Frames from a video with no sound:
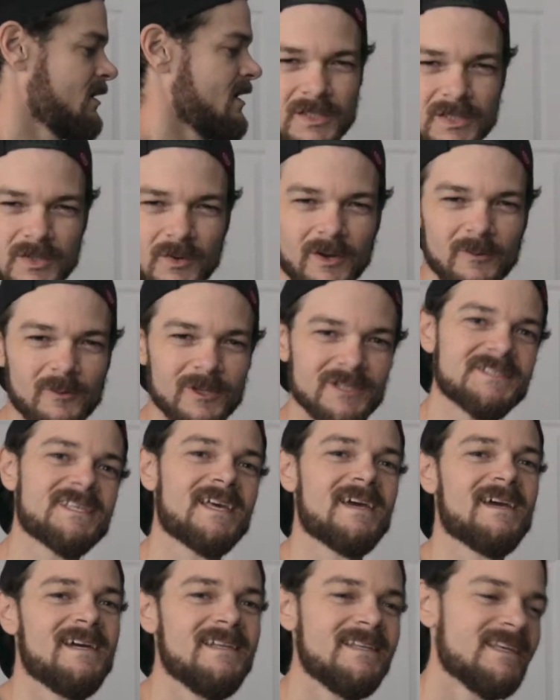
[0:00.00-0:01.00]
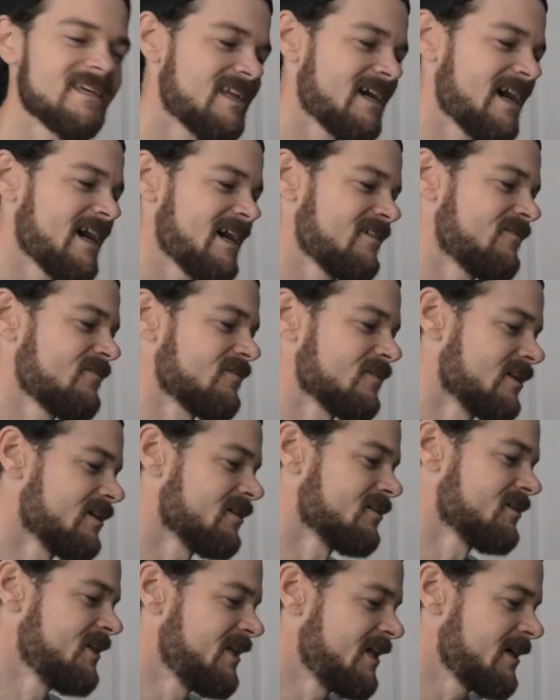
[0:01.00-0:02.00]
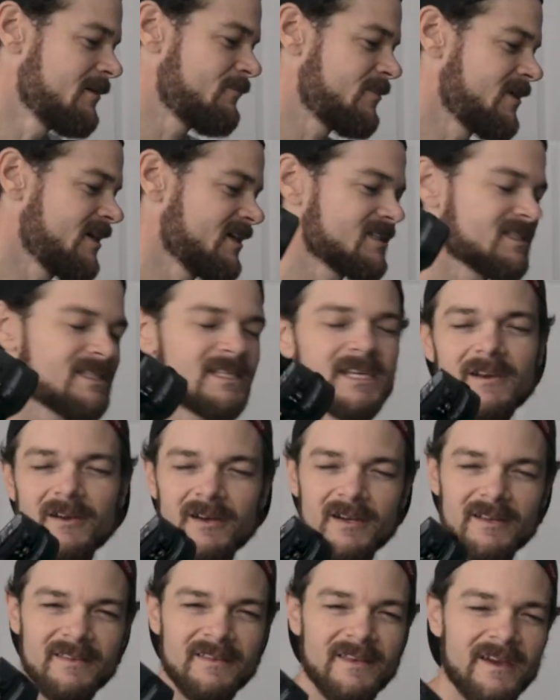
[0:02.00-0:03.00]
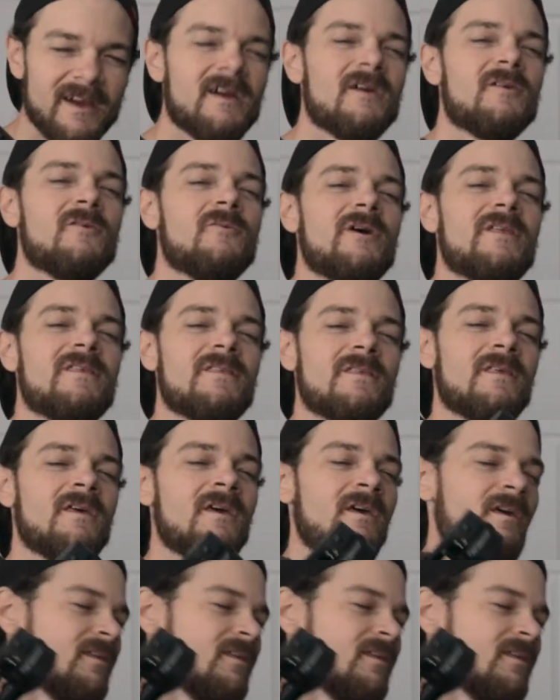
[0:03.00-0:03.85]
So I will say I did have little nitpicks here and there with